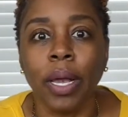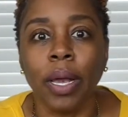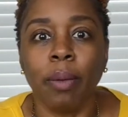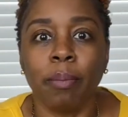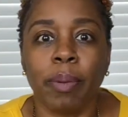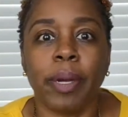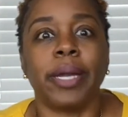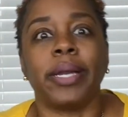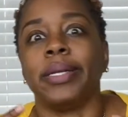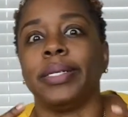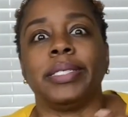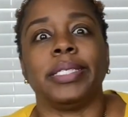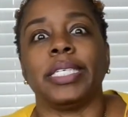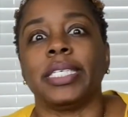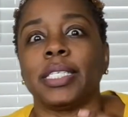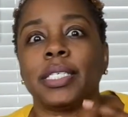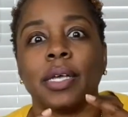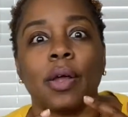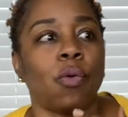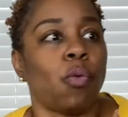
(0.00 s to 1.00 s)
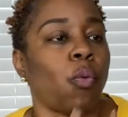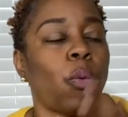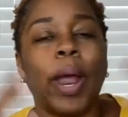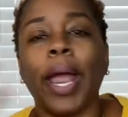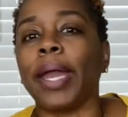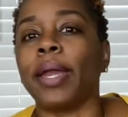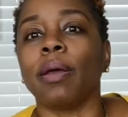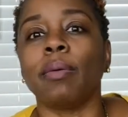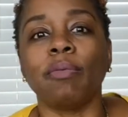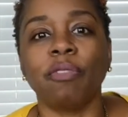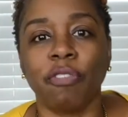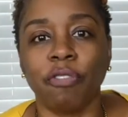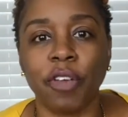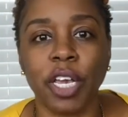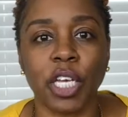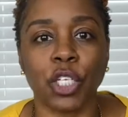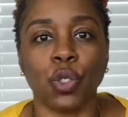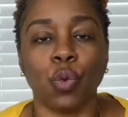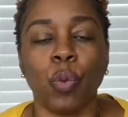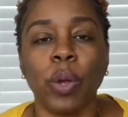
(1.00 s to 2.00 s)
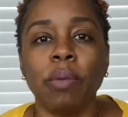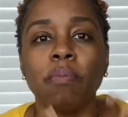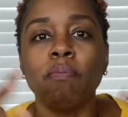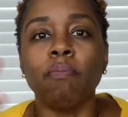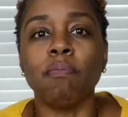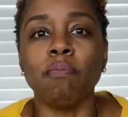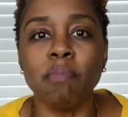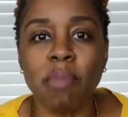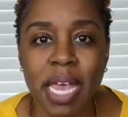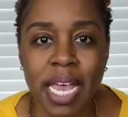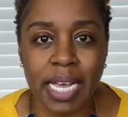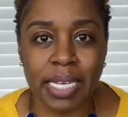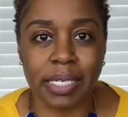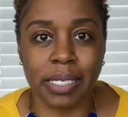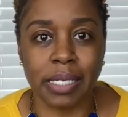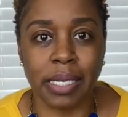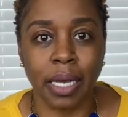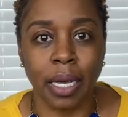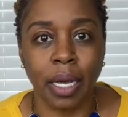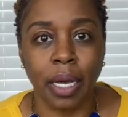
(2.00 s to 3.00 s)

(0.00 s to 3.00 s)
but just a random fish, we miss